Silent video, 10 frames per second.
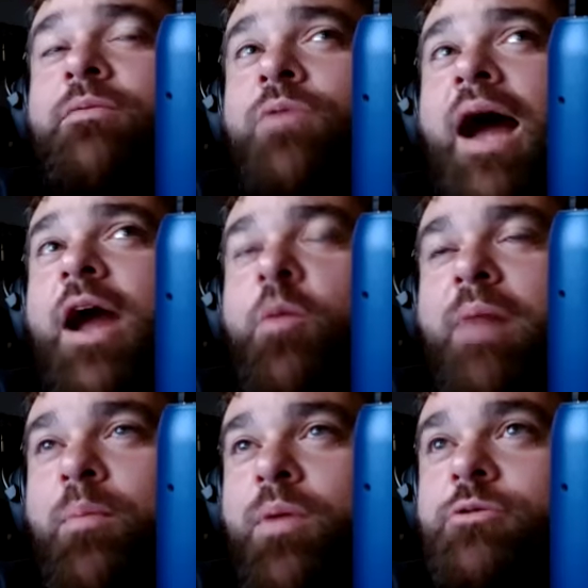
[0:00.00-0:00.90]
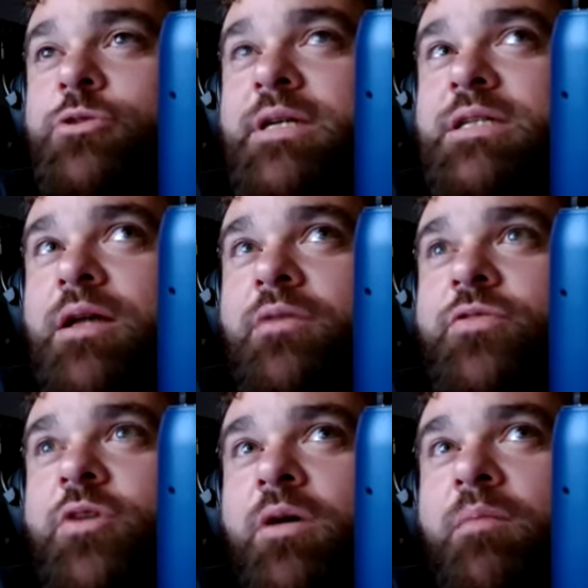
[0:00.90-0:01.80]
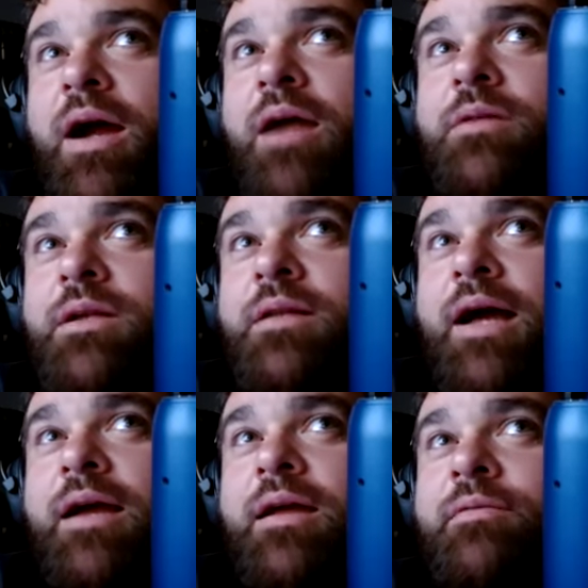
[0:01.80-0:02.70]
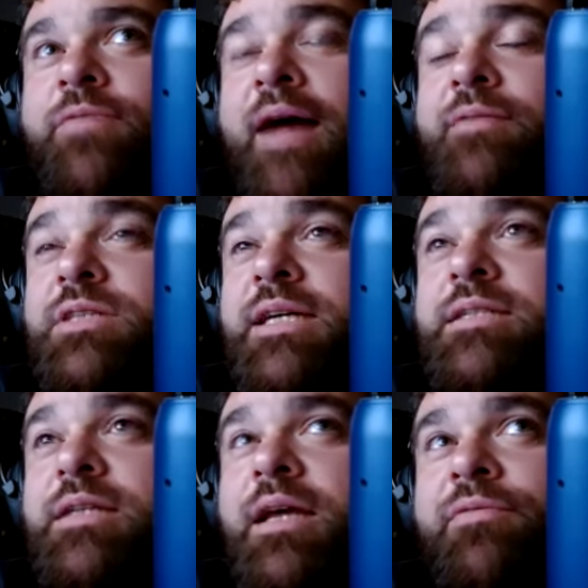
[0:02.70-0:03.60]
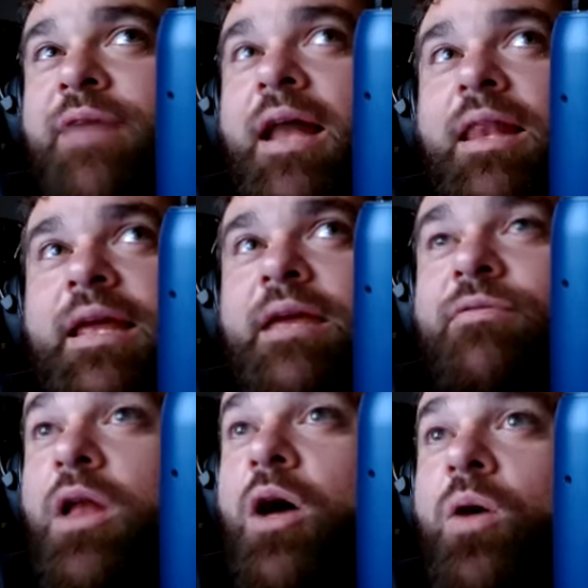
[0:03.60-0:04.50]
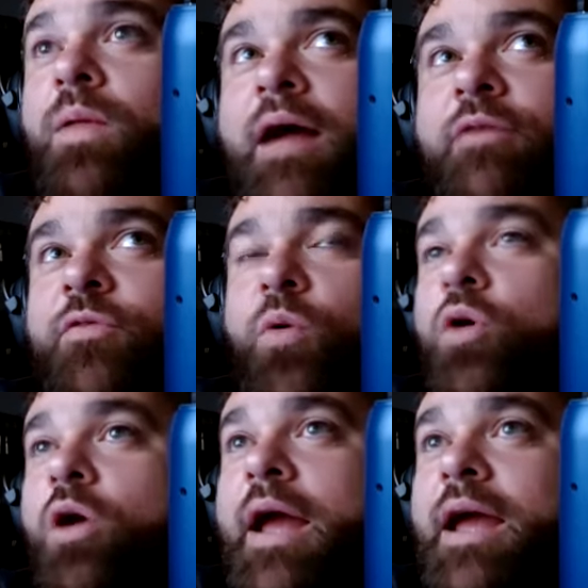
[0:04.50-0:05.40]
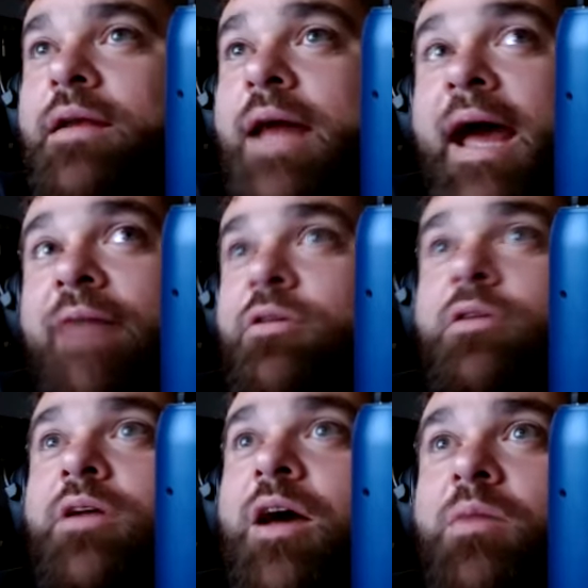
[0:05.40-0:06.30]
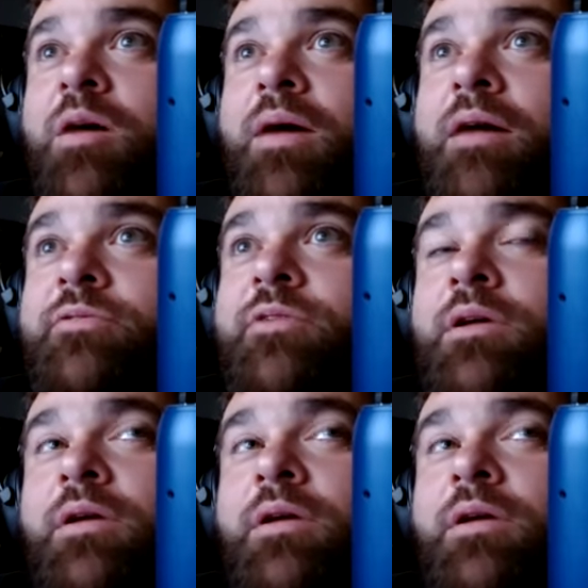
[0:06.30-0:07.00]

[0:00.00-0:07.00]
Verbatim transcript: well, I go buy Pro Tree stuff. So at Maryland, like in 560, if I leave low like $4,000, I have to turn the top bulb off,